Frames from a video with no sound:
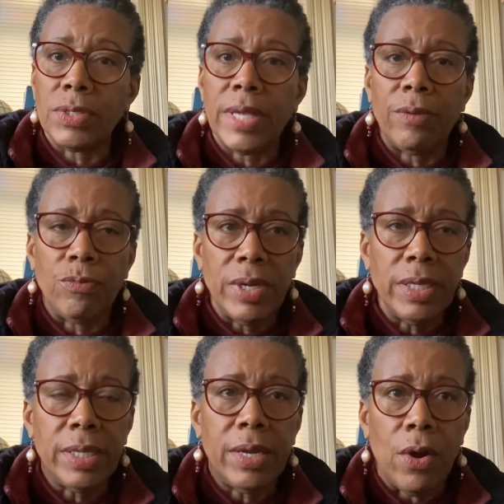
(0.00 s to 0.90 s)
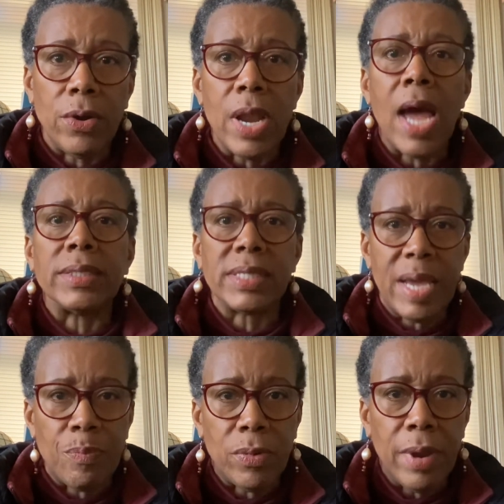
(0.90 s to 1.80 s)
They really are not
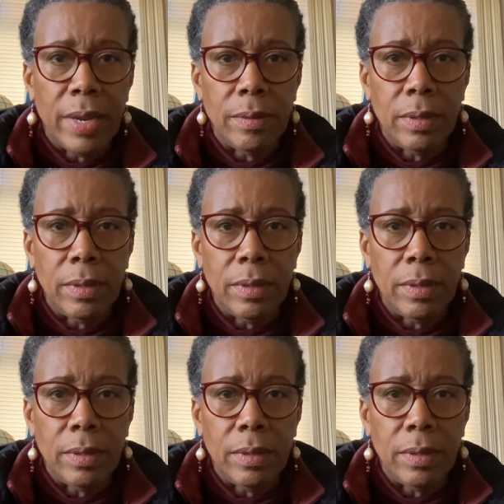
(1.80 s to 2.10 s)
separate,